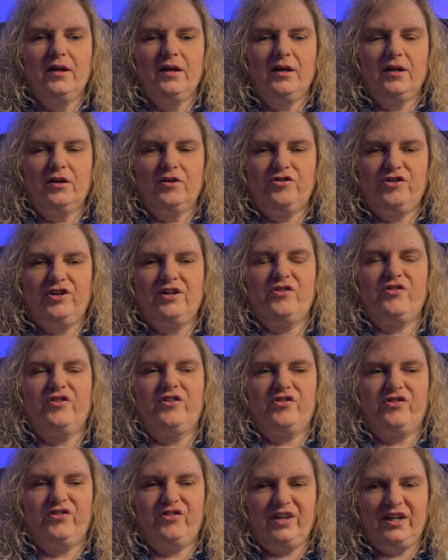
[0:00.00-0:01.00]
she isn't
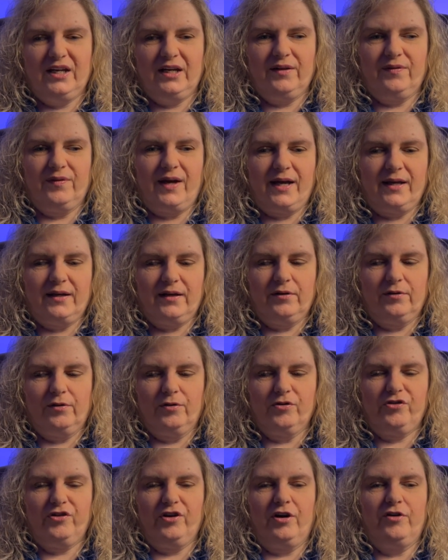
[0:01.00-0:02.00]
seeing that in
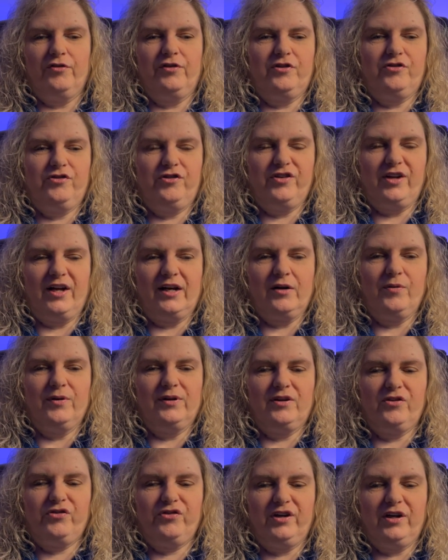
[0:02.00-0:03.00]
herself, and she's not going
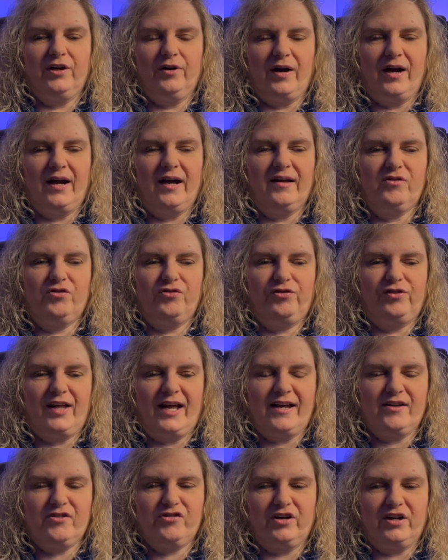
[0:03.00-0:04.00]
to see her eyes
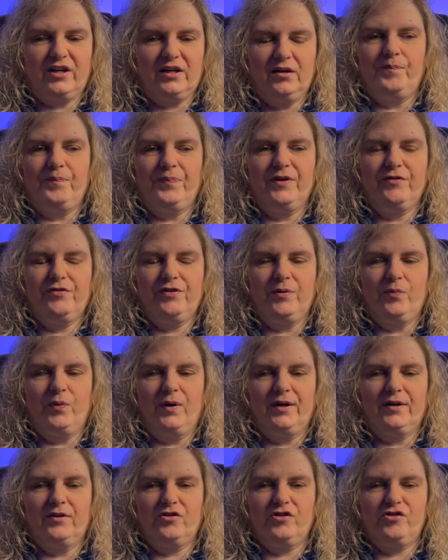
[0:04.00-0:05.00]
flashing. If you
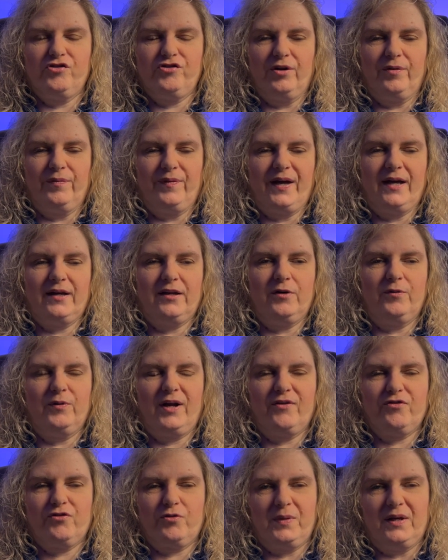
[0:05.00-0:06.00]
want to show that, you would
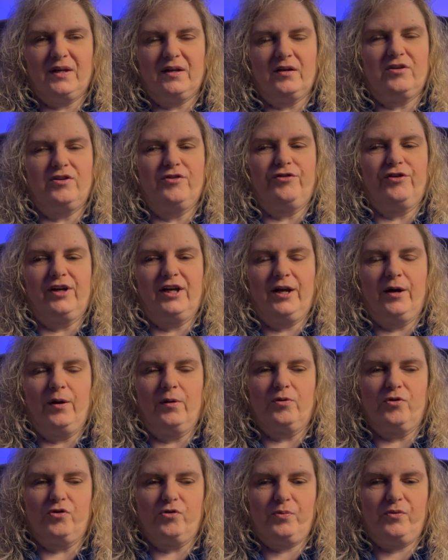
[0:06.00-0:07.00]
have to be in a different
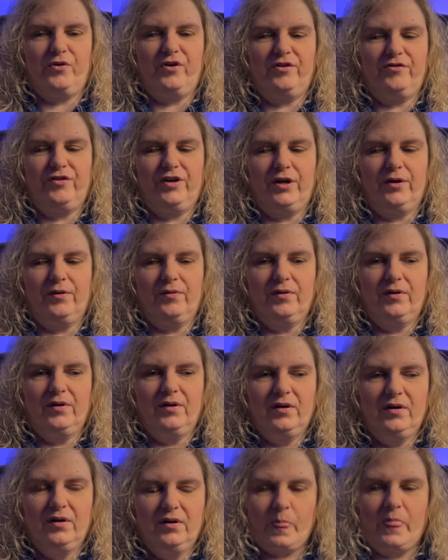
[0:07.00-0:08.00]
character's point of view.
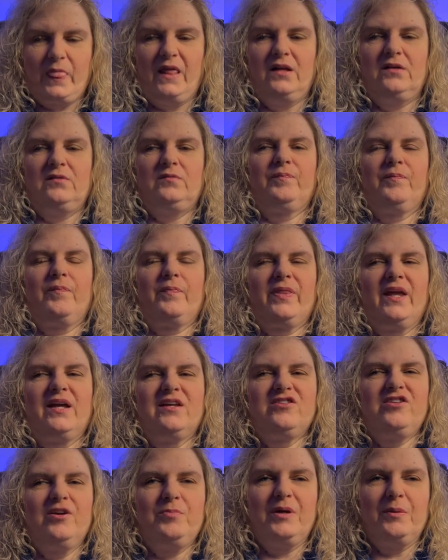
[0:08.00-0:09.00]

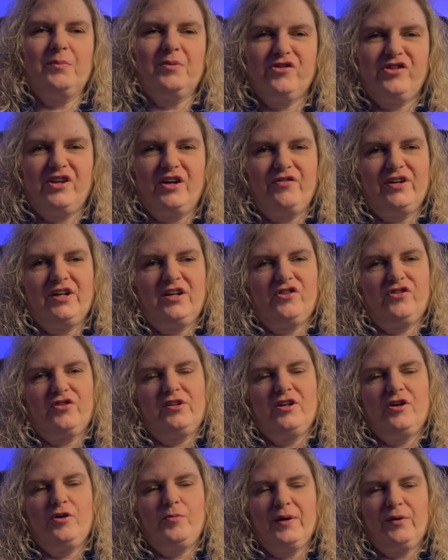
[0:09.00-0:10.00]
Tip number 7 is a
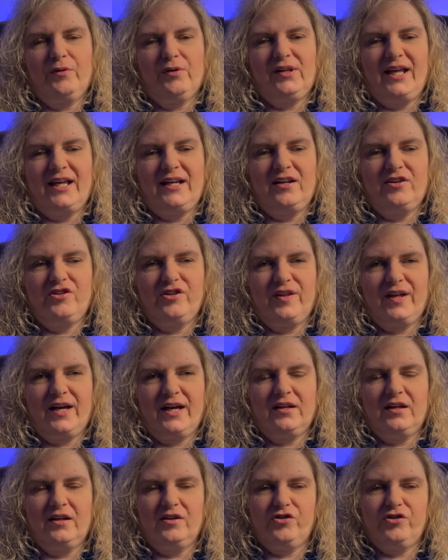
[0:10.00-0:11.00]
little bit related to that.
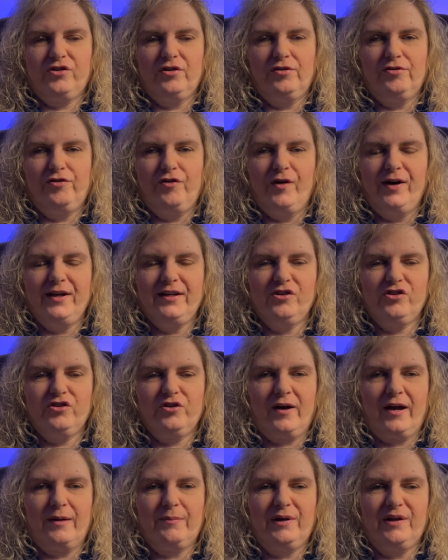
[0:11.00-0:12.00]
It's to avoid
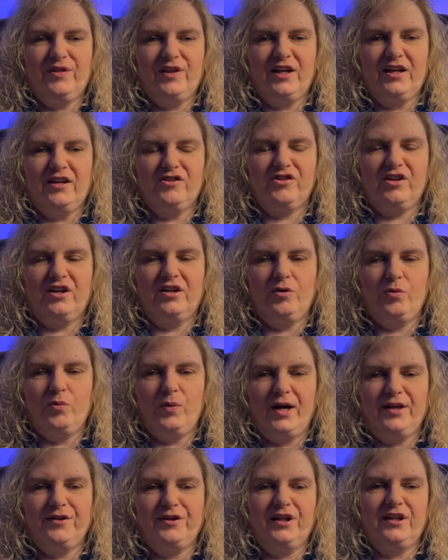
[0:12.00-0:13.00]
describing things in a
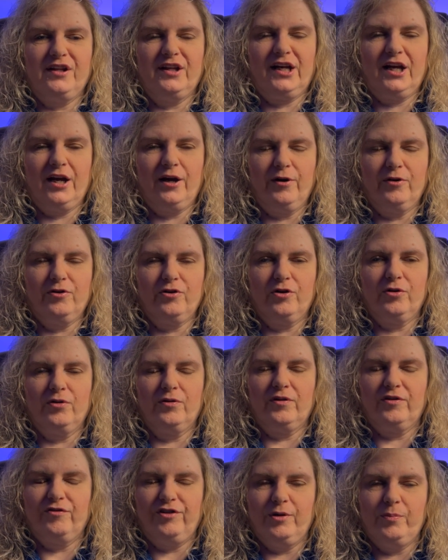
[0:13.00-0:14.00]
way that
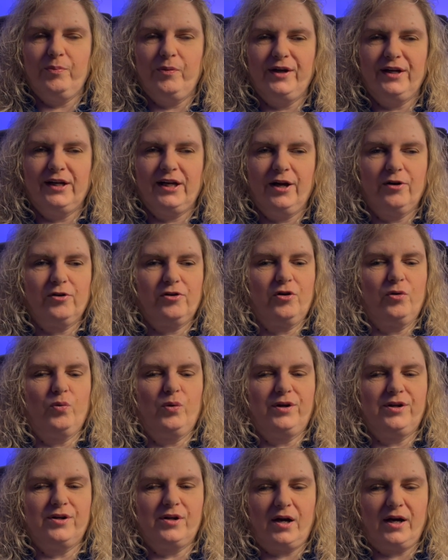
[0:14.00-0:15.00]
the viewpoint character
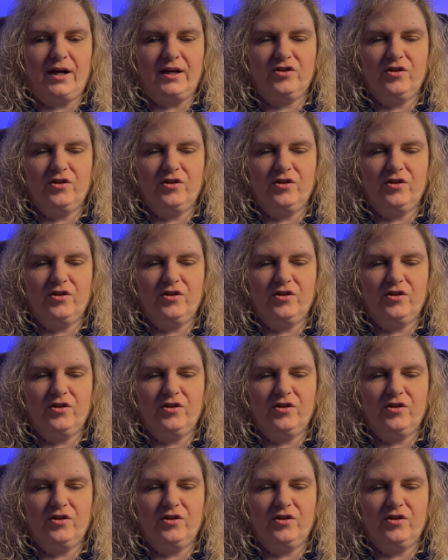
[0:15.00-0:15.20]
would not.